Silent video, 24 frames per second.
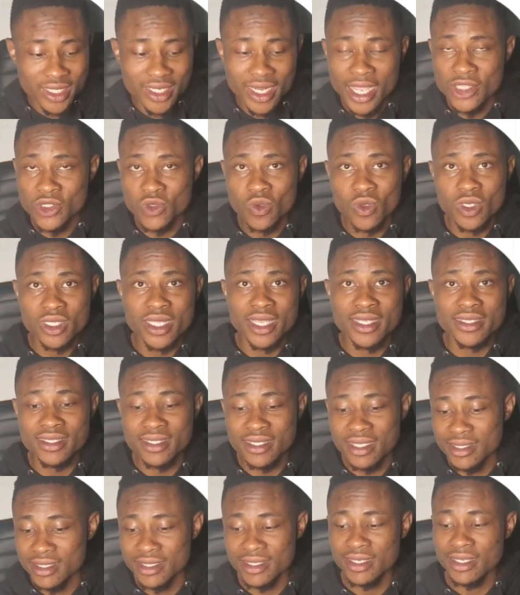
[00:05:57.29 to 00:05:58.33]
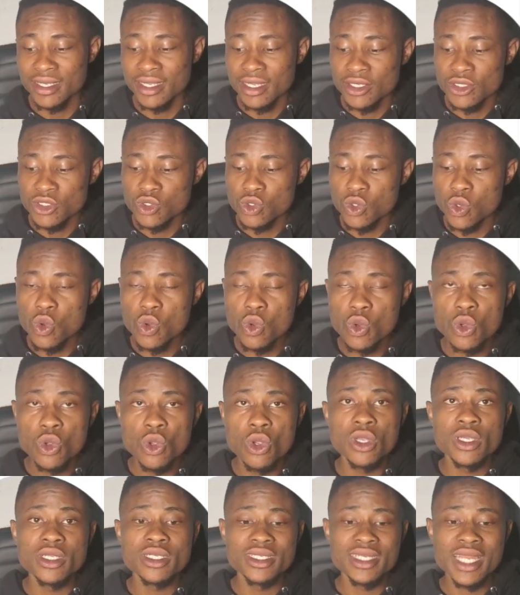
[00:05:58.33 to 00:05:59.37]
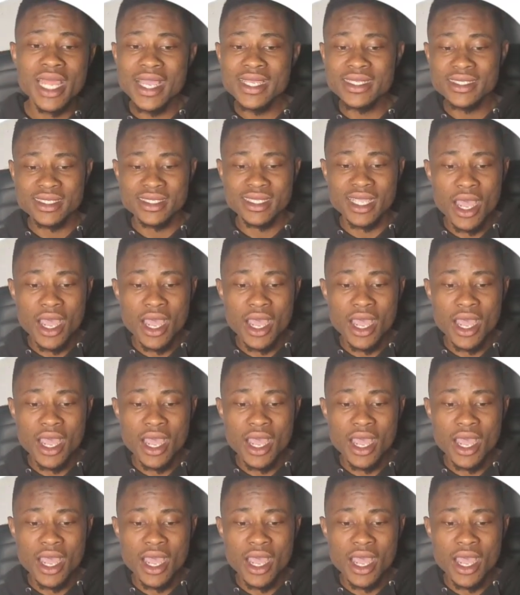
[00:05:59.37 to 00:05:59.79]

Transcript: That is what I said. So that is